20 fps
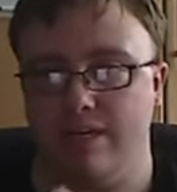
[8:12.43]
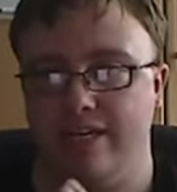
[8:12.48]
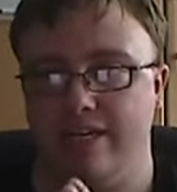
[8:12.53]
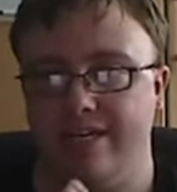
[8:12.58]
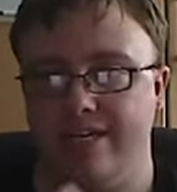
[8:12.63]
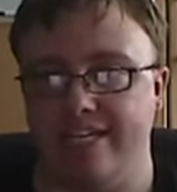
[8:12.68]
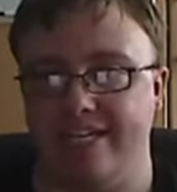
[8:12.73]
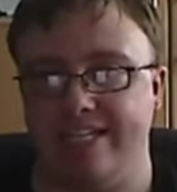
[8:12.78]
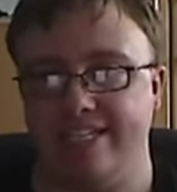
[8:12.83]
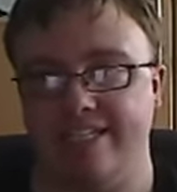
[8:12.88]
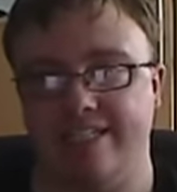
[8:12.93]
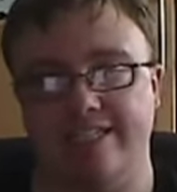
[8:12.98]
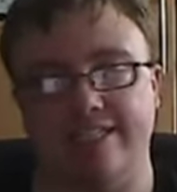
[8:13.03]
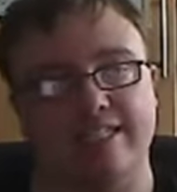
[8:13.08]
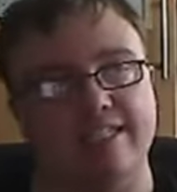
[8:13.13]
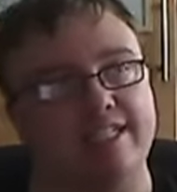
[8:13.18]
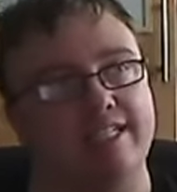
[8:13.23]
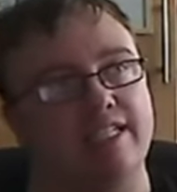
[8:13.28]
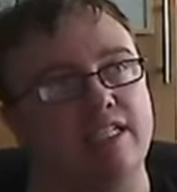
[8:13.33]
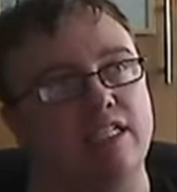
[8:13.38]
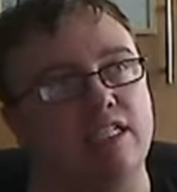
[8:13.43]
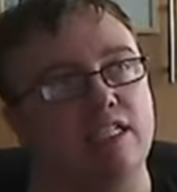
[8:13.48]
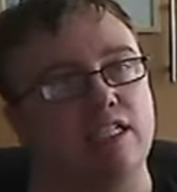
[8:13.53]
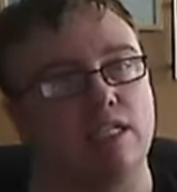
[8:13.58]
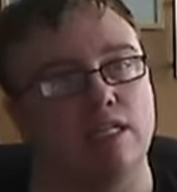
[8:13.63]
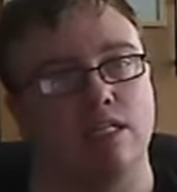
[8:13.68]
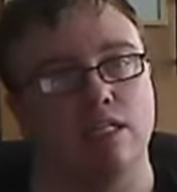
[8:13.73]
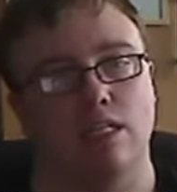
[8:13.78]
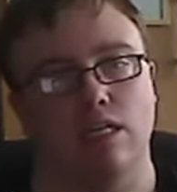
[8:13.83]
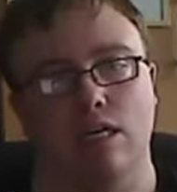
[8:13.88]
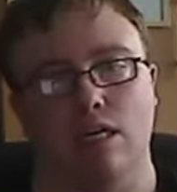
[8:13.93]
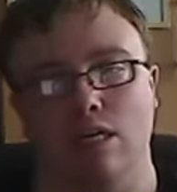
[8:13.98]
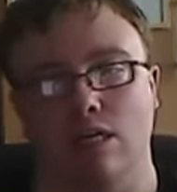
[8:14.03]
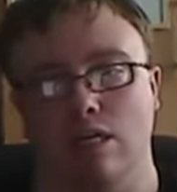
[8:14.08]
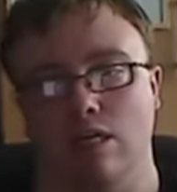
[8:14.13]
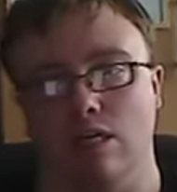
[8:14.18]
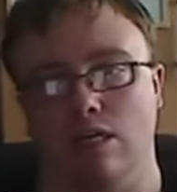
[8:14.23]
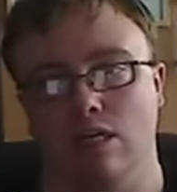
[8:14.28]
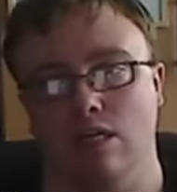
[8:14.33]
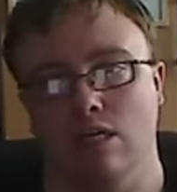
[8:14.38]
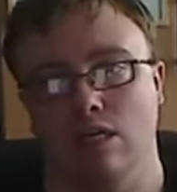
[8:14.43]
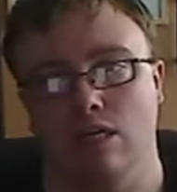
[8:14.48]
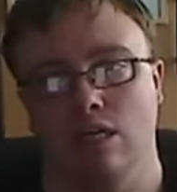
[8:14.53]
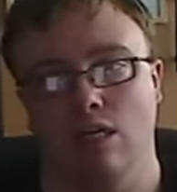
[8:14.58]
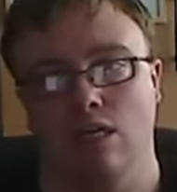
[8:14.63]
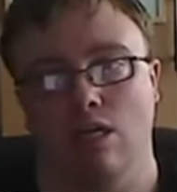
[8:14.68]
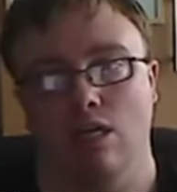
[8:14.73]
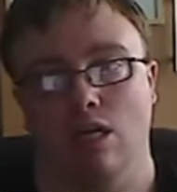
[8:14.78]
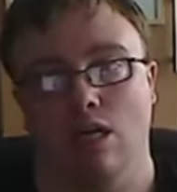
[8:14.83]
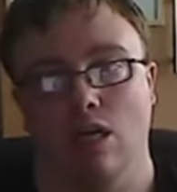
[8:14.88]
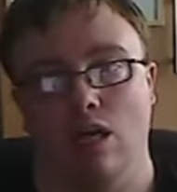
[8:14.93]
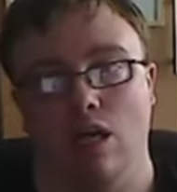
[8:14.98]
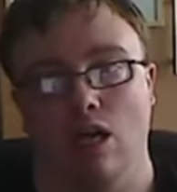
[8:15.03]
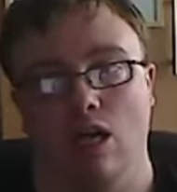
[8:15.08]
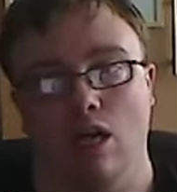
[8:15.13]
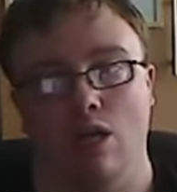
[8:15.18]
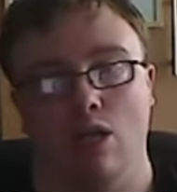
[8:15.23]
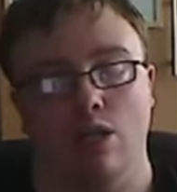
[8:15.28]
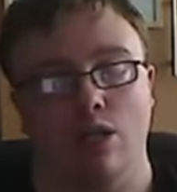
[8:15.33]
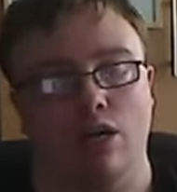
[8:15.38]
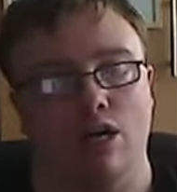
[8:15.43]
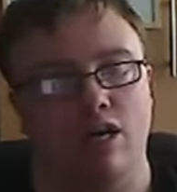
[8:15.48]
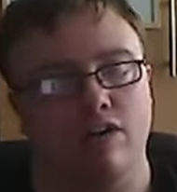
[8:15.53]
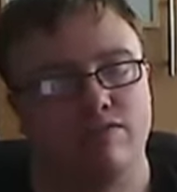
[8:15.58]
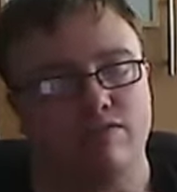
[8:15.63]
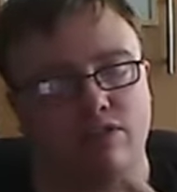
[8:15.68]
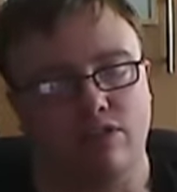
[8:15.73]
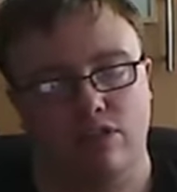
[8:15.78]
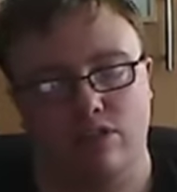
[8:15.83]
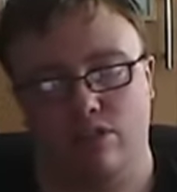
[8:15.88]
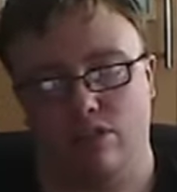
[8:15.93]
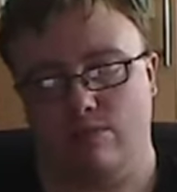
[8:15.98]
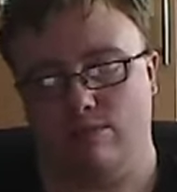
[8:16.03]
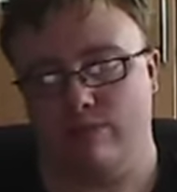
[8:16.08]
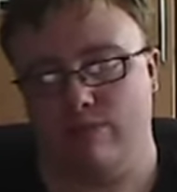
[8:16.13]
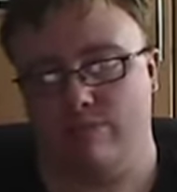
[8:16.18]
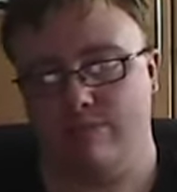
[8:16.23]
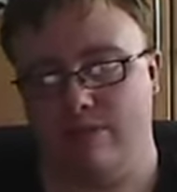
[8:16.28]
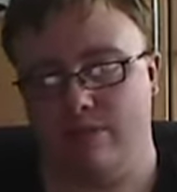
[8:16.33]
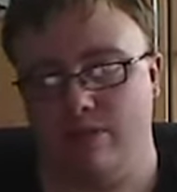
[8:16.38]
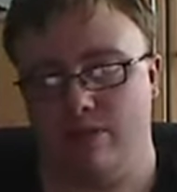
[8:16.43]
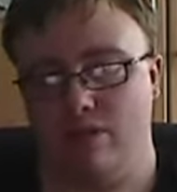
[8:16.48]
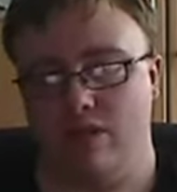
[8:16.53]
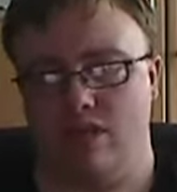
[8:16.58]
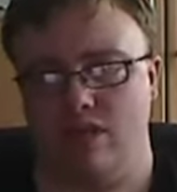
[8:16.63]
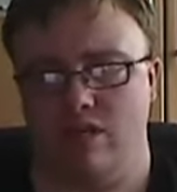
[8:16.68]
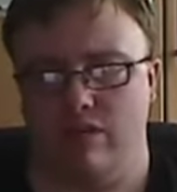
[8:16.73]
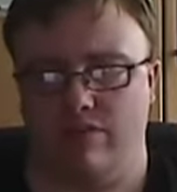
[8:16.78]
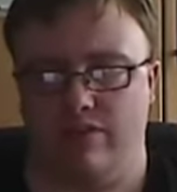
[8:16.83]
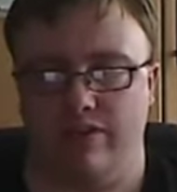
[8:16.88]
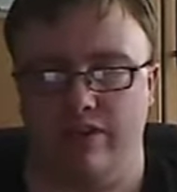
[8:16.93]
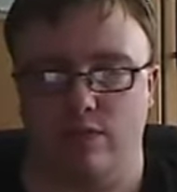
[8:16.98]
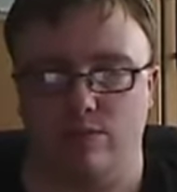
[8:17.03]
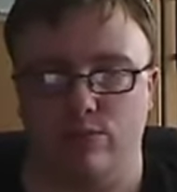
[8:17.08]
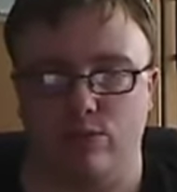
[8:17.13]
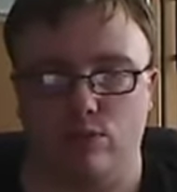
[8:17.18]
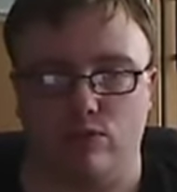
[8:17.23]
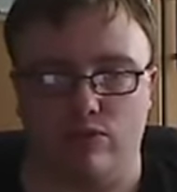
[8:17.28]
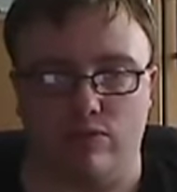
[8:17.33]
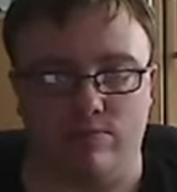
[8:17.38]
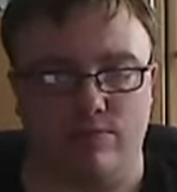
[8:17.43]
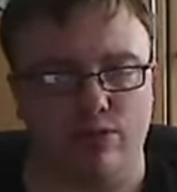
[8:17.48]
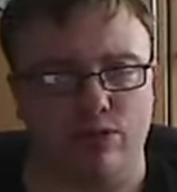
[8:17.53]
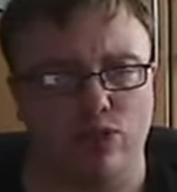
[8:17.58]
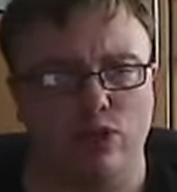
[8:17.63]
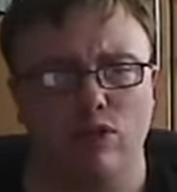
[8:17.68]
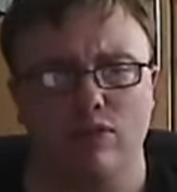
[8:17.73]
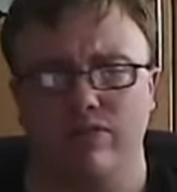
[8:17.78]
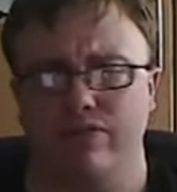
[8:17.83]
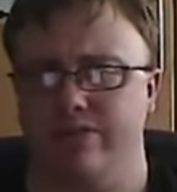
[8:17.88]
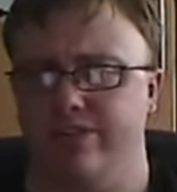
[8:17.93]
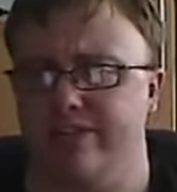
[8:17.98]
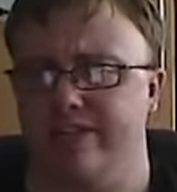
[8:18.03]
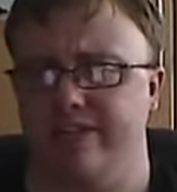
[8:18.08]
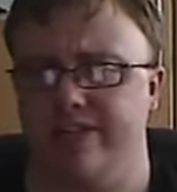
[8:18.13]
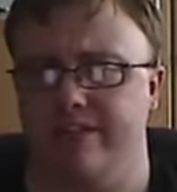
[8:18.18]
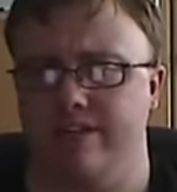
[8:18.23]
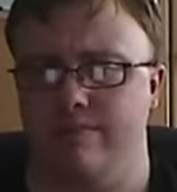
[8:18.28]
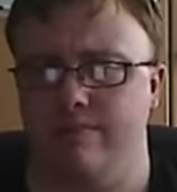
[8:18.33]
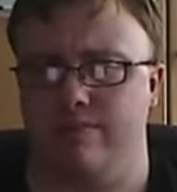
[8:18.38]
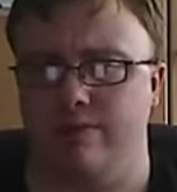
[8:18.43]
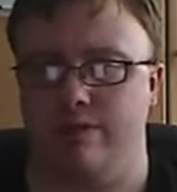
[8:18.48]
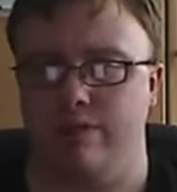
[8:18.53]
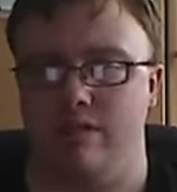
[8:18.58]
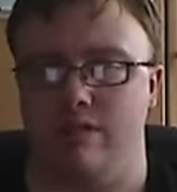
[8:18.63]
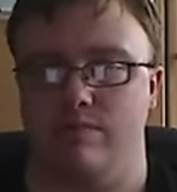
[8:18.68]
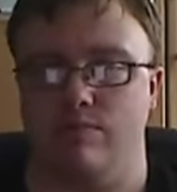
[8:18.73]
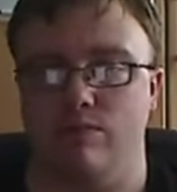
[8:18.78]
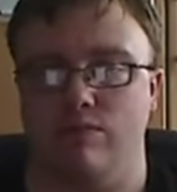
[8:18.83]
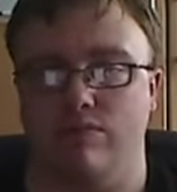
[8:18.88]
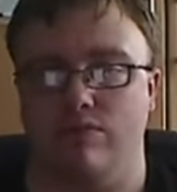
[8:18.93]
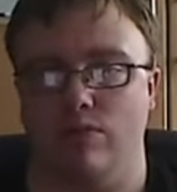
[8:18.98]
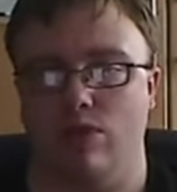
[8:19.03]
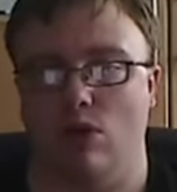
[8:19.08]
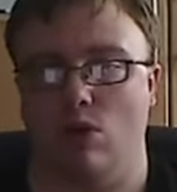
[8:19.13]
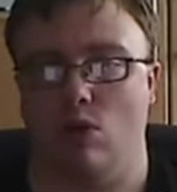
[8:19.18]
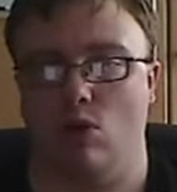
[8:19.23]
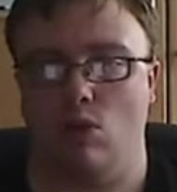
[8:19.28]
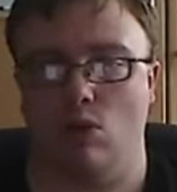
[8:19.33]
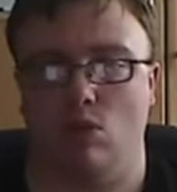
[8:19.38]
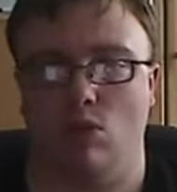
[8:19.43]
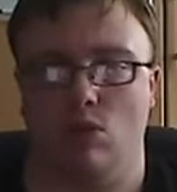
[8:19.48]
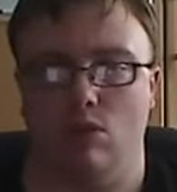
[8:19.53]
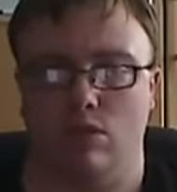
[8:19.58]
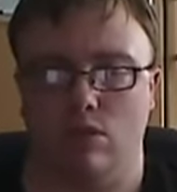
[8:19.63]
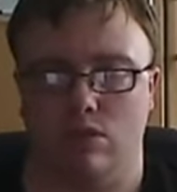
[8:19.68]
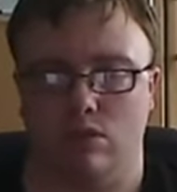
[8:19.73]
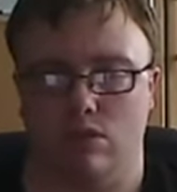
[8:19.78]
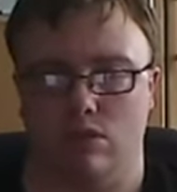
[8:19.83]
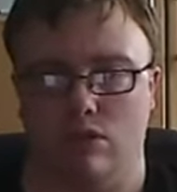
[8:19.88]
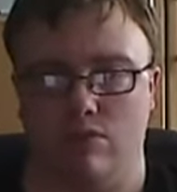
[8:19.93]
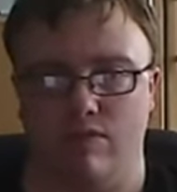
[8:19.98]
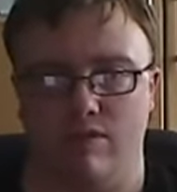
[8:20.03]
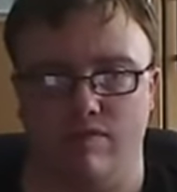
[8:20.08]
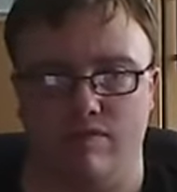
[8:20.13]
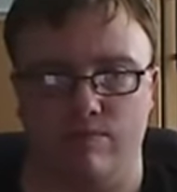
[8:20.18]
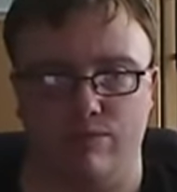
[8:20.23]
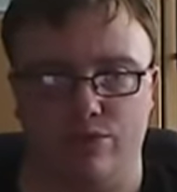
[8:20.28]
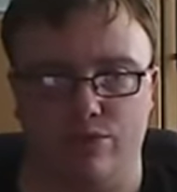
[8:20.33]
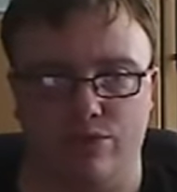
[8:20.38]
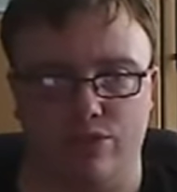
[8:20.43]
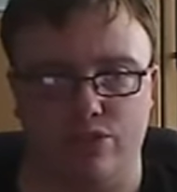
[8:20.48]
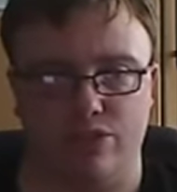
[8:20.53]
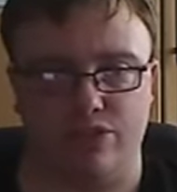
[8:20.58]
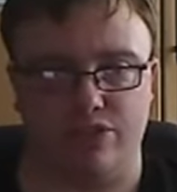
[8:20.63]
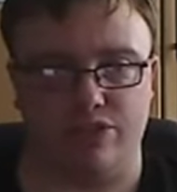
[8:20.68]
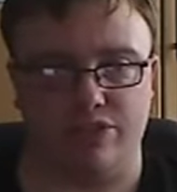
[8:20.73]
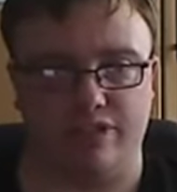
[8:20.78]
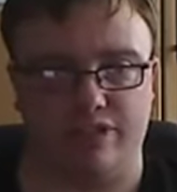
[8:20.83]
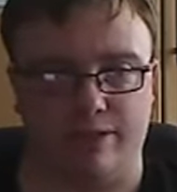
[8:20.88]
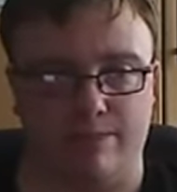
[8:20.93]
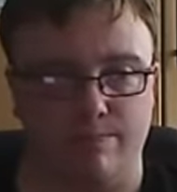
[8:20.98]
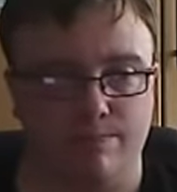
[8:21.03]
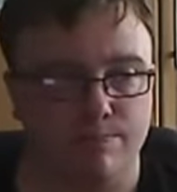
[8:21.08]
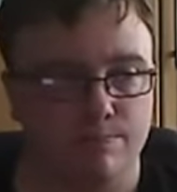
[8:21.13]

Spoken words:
Lastly, I've decided to bring back the Facebook group, but not for Second Empire, but for the whole Dark Raven Productions thing.